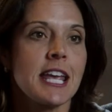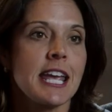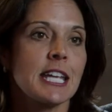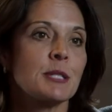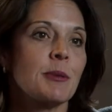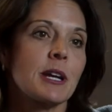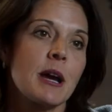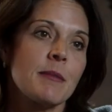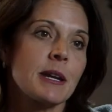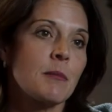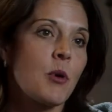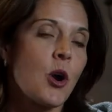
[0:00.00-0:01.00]
it's
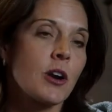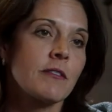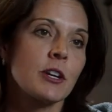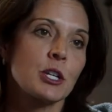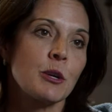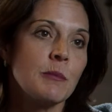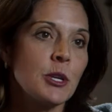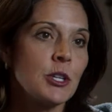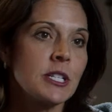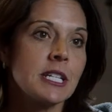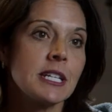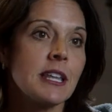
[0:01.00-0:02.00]
becoming a part of a
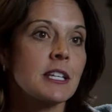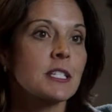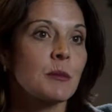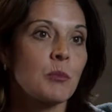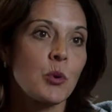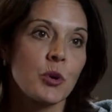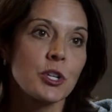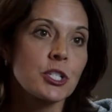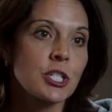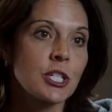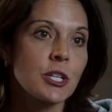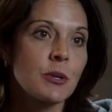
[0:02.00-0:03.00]
community that
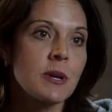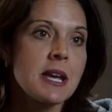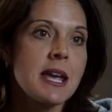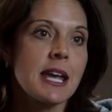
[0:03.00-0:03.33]
supports you.